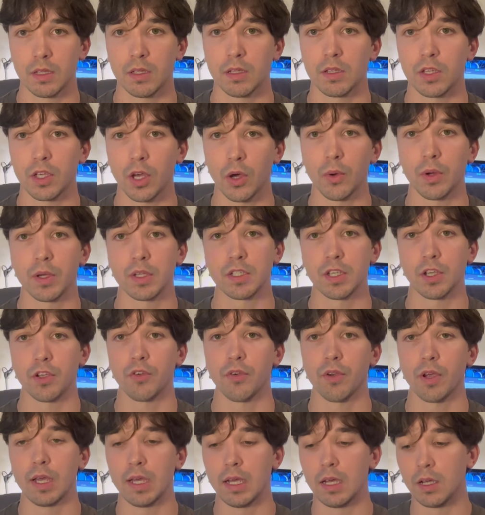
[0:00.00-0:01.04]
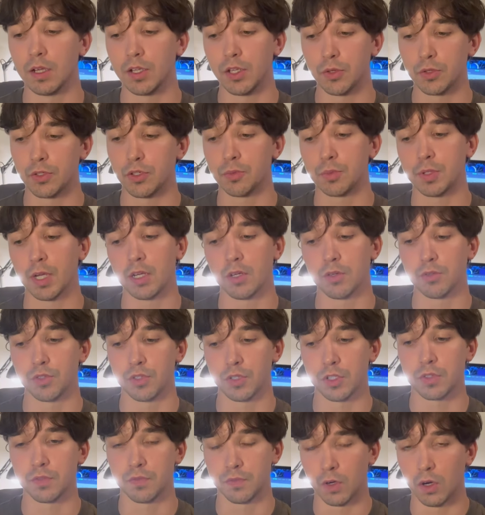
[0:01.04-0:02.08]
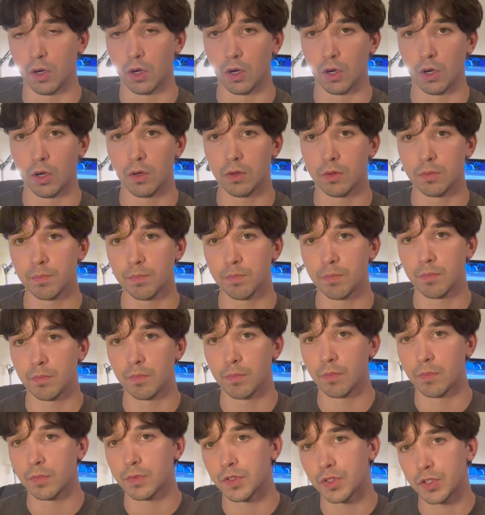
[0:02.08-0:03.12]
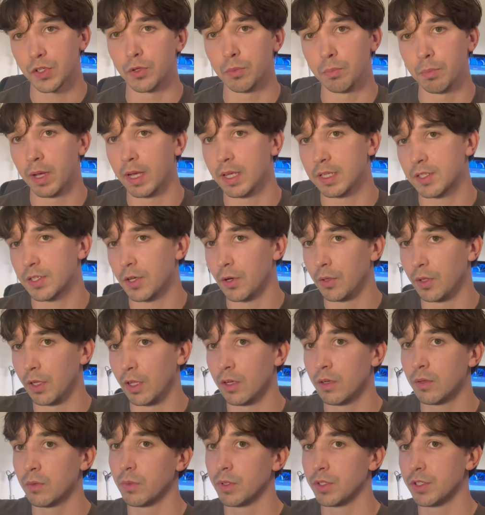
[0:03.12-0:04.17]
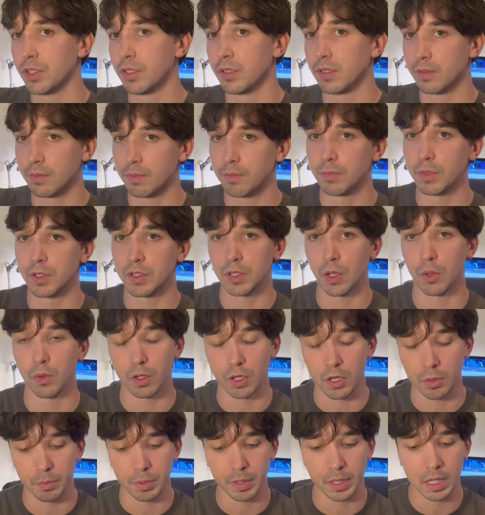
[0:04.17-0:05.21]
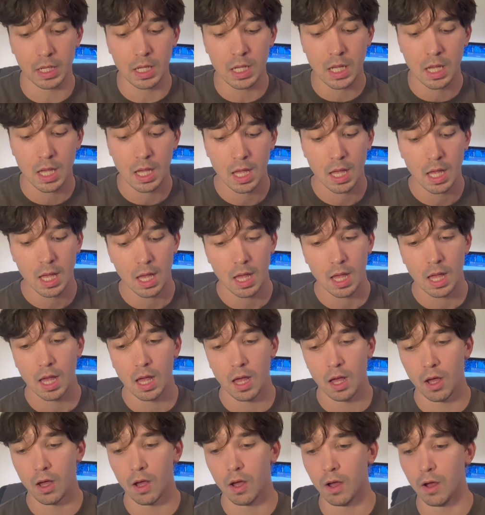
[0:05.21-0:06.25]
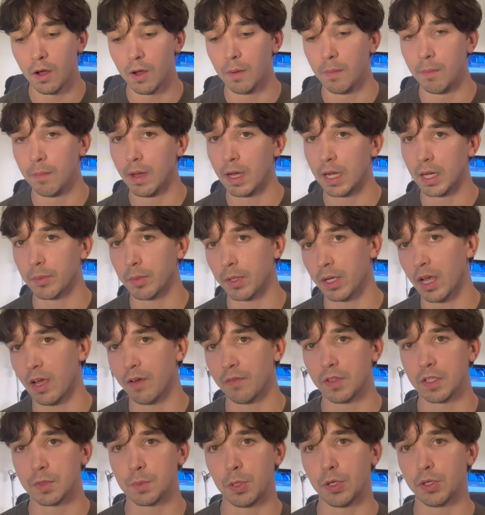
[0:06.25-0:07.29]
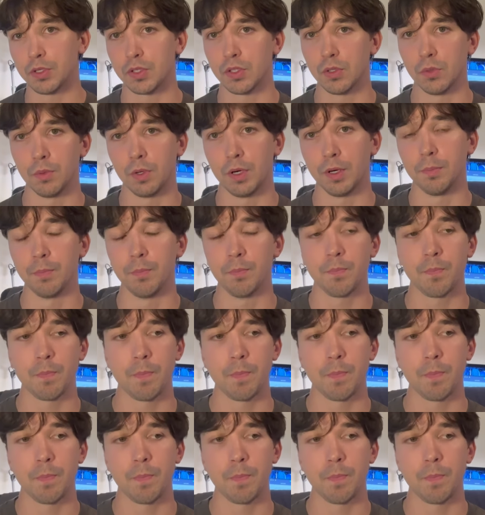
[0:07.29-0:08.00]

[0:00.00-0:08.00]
going to create a YouTube channel just for Sunbear Solar, which is the solar company, and I'm going to have this personal one.